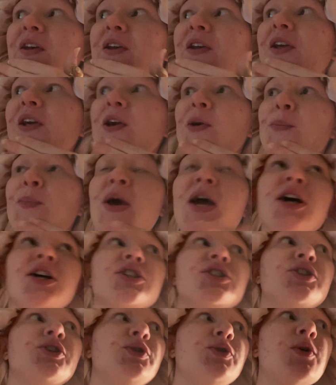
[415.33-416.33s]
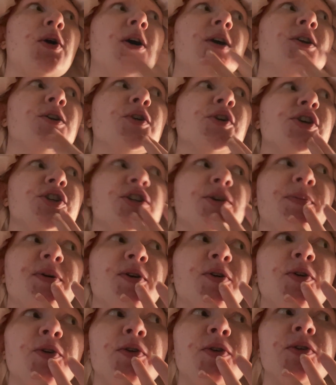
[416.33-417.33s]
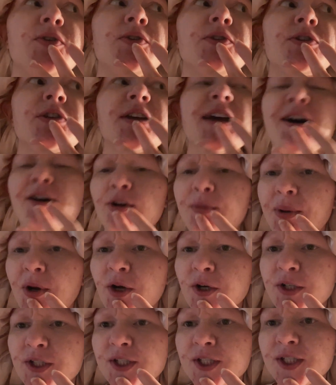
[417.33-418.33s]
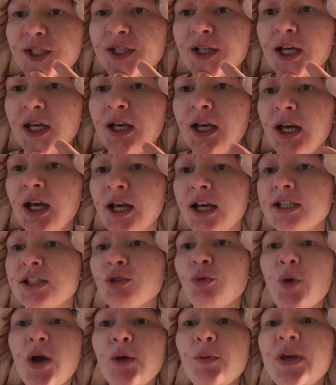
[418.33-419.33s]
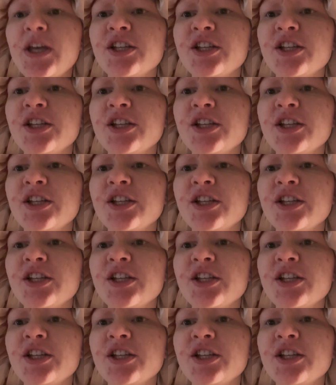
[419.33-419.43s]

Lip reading: compared to our neurotypical counterparts. It's the way we